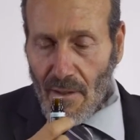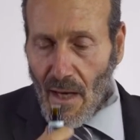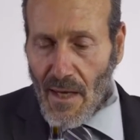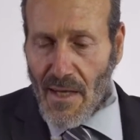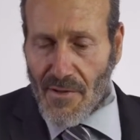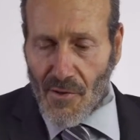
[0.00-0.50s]

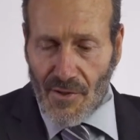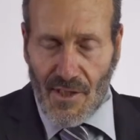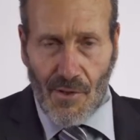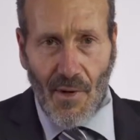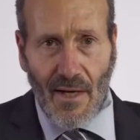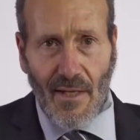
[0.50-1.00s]
either
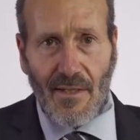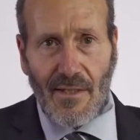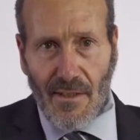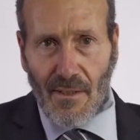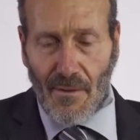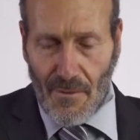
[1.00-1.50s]
directly
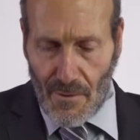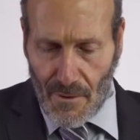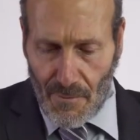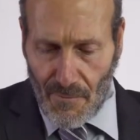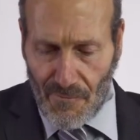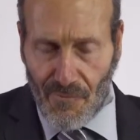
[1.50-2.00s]

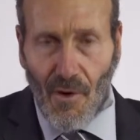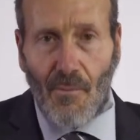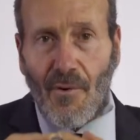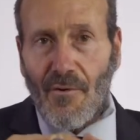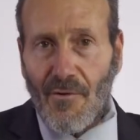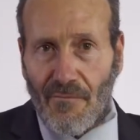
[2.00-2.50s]
from
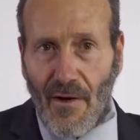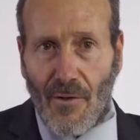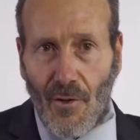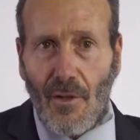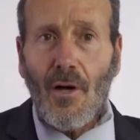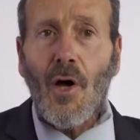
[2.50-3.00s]
the
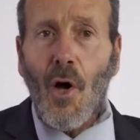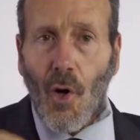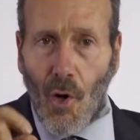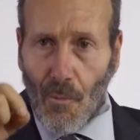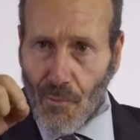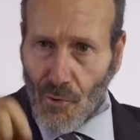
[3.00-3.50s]
vial
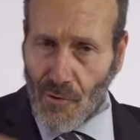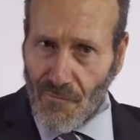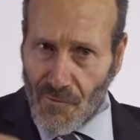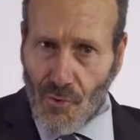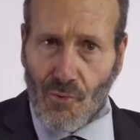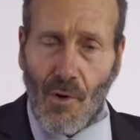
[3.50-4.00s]
or put a
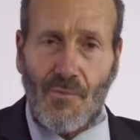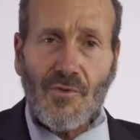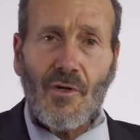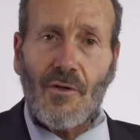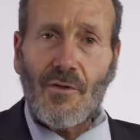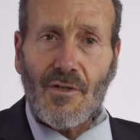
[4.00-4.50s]
few drops
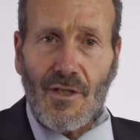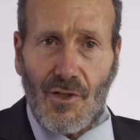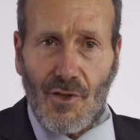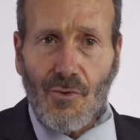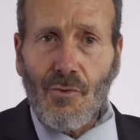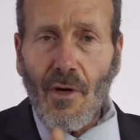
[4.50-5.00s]
on a
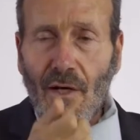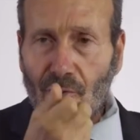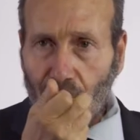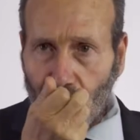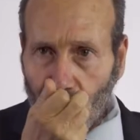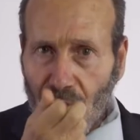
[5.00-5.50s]
tissue and you
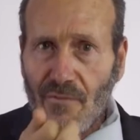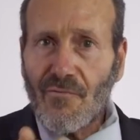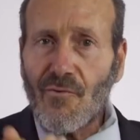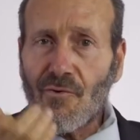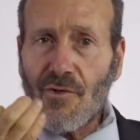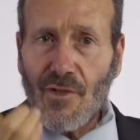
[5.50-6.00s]
breathe
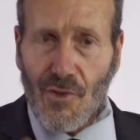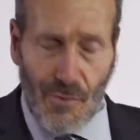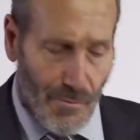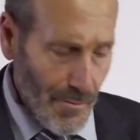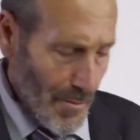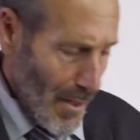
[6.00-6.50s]
through the tissue.
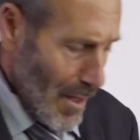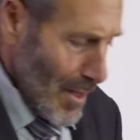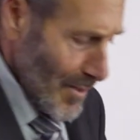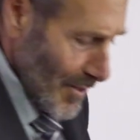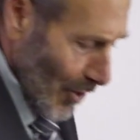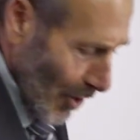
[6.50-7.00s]

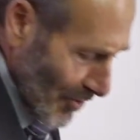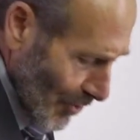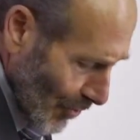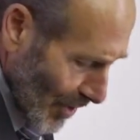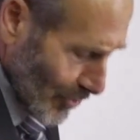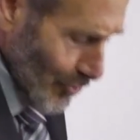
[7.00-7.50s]
The other way to